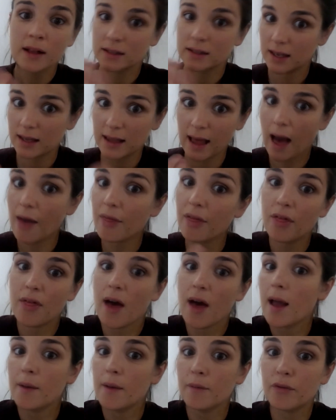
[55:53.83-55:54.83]
to gather
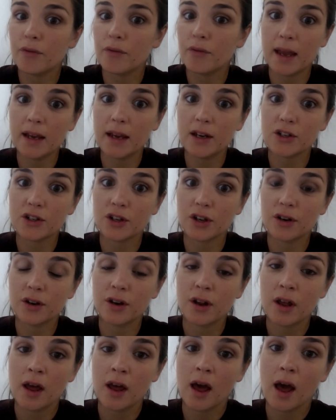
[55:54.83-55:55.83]
that
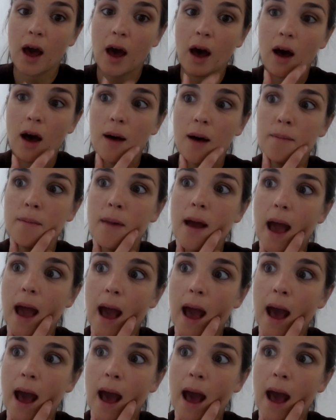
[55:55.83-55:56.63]
information um,